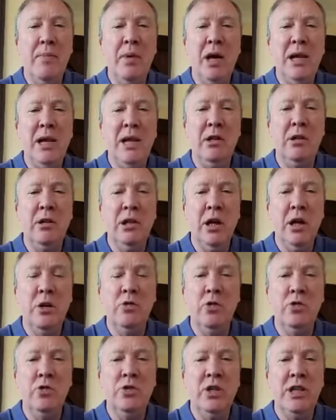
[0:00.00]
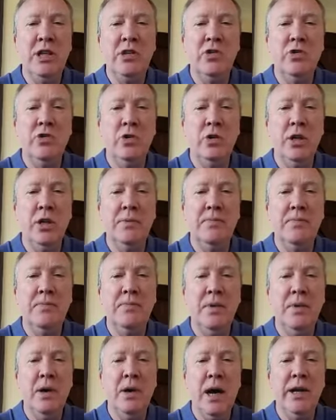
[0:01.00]
my little local C store? I,
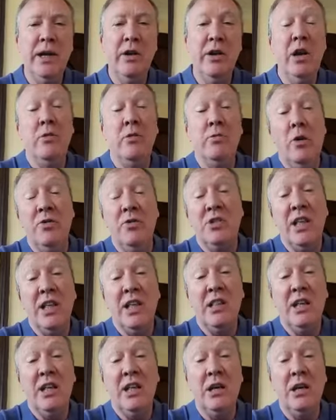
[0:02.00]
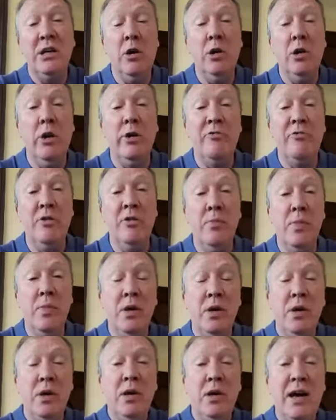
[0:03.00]
I don't know. Obviously, you know, a lot of them
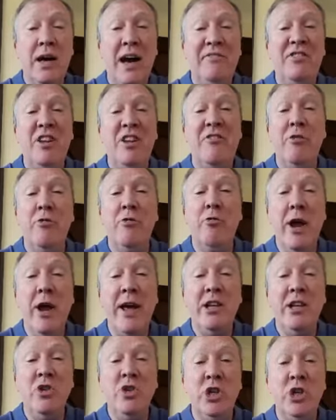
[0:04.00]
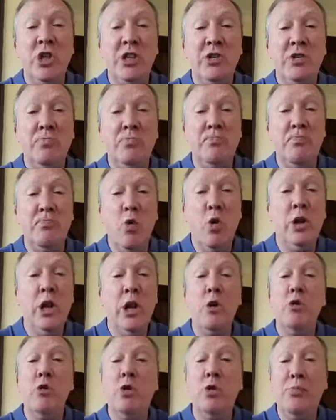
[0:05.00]
have different ranges, more
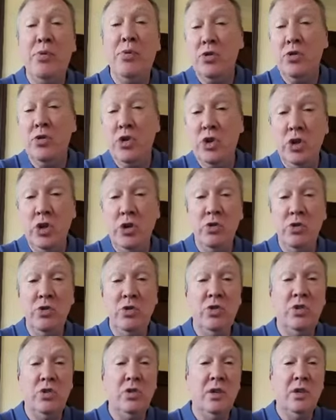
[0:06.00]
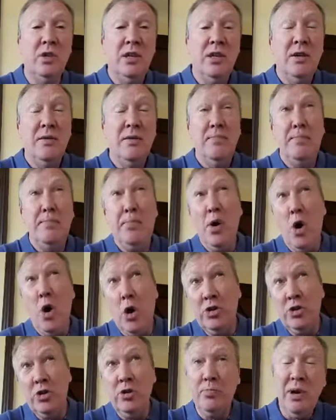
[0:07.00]
local produce,
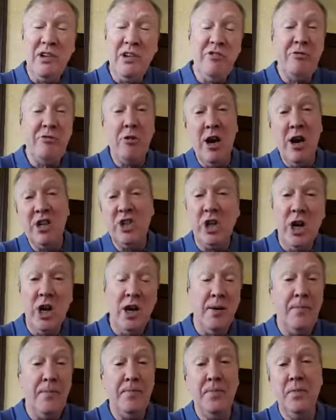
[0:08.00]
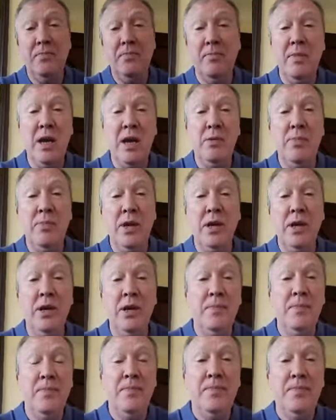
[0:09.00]
possibly fresher, maybe.
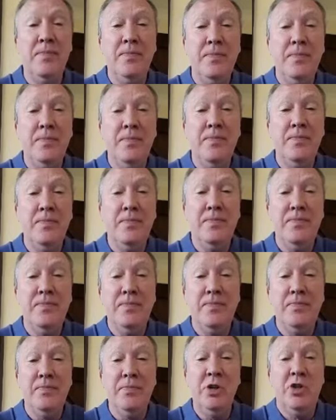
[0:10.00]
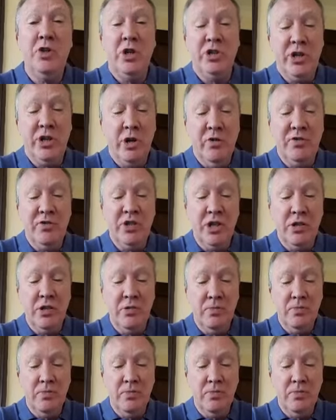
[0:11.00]
Could but Justin obviously